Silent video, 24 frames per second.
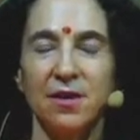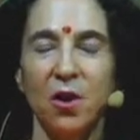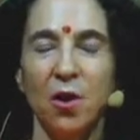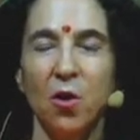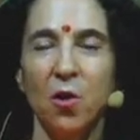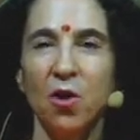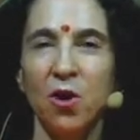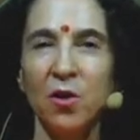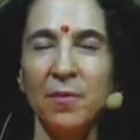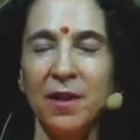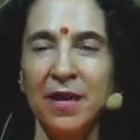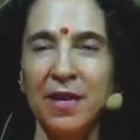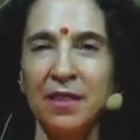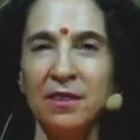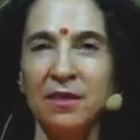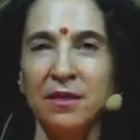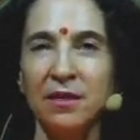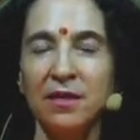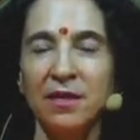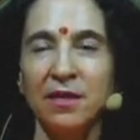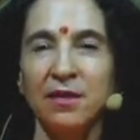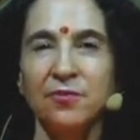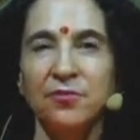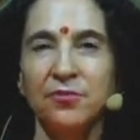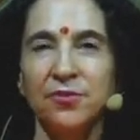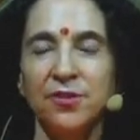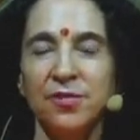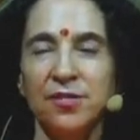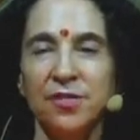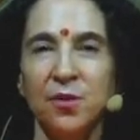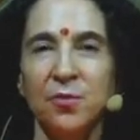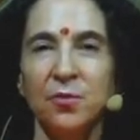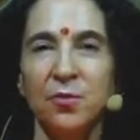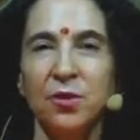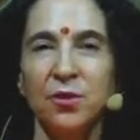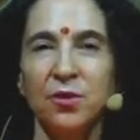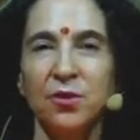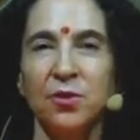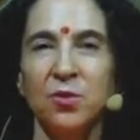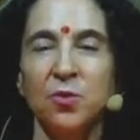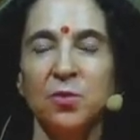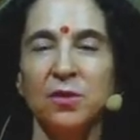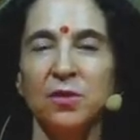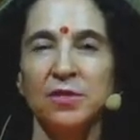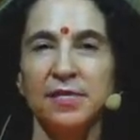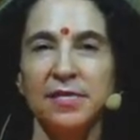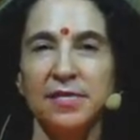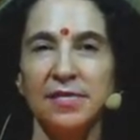Or am I looking for someone who
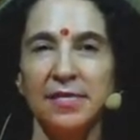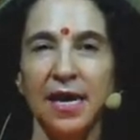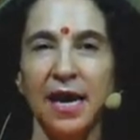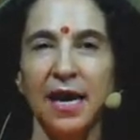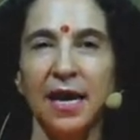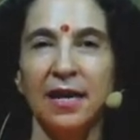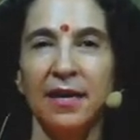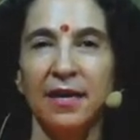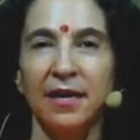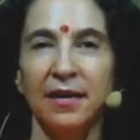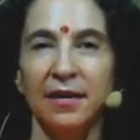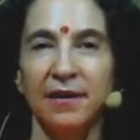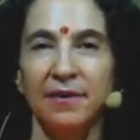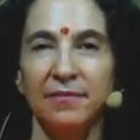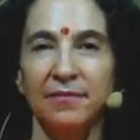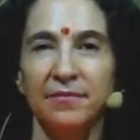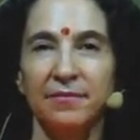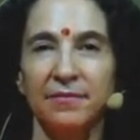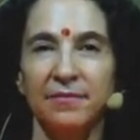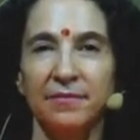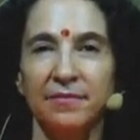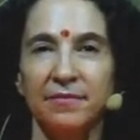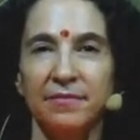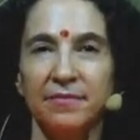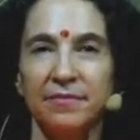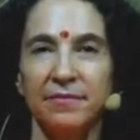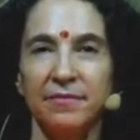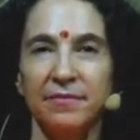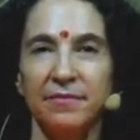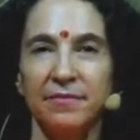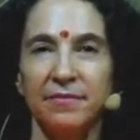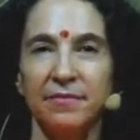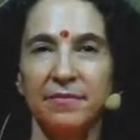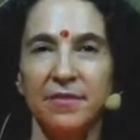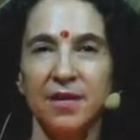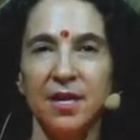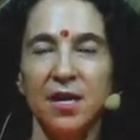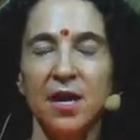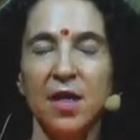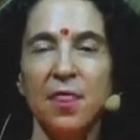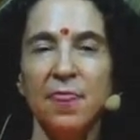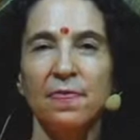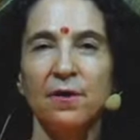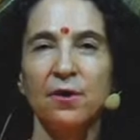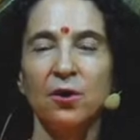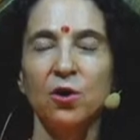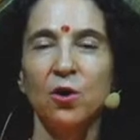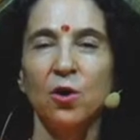will say,
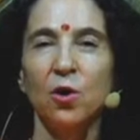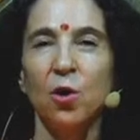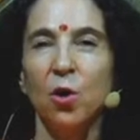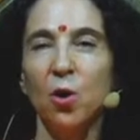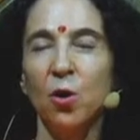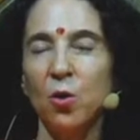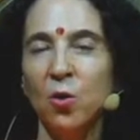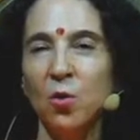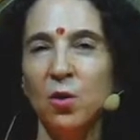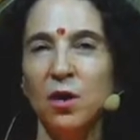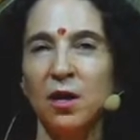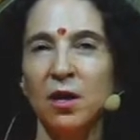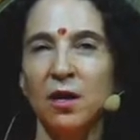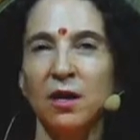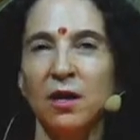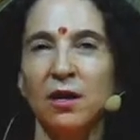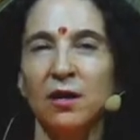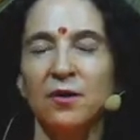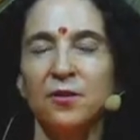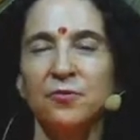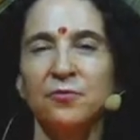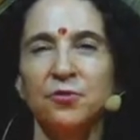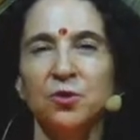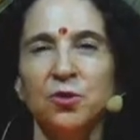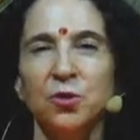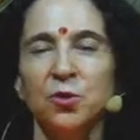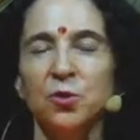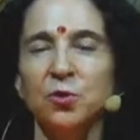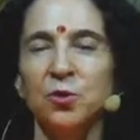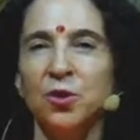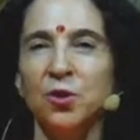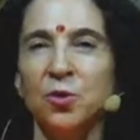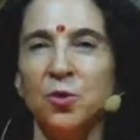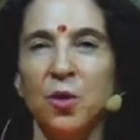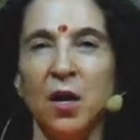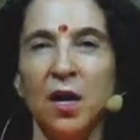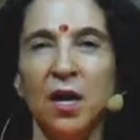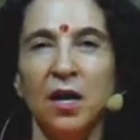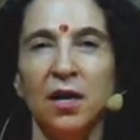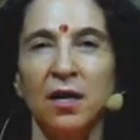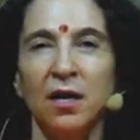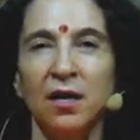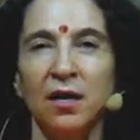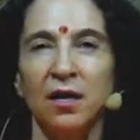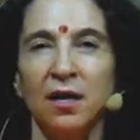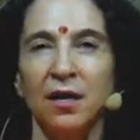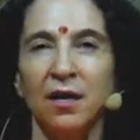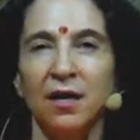the core of who you
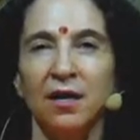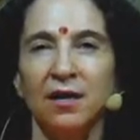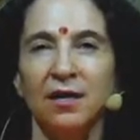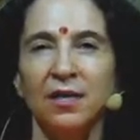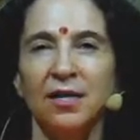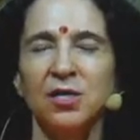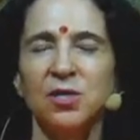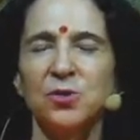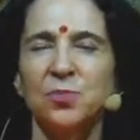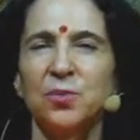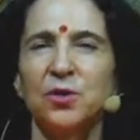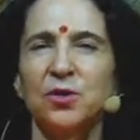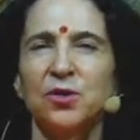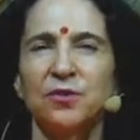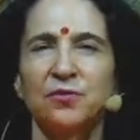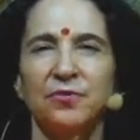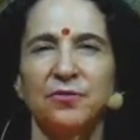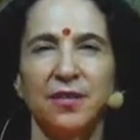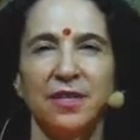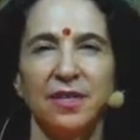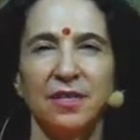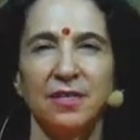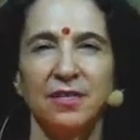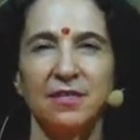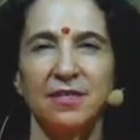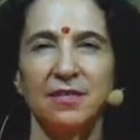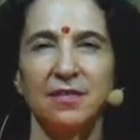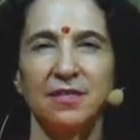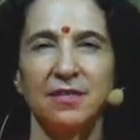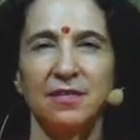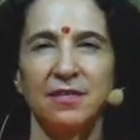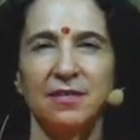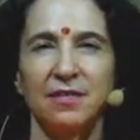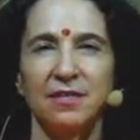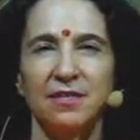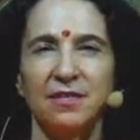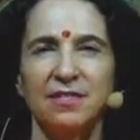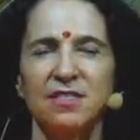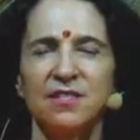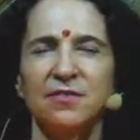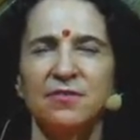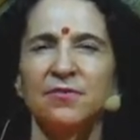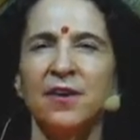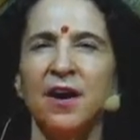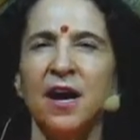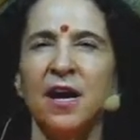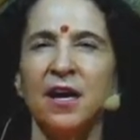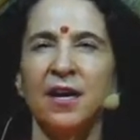are is perfect,
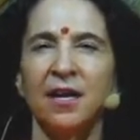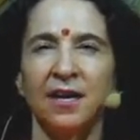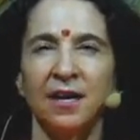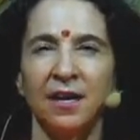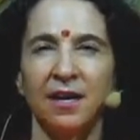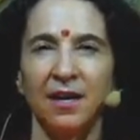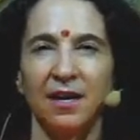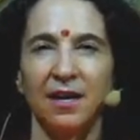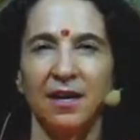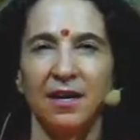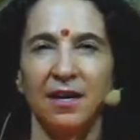divine?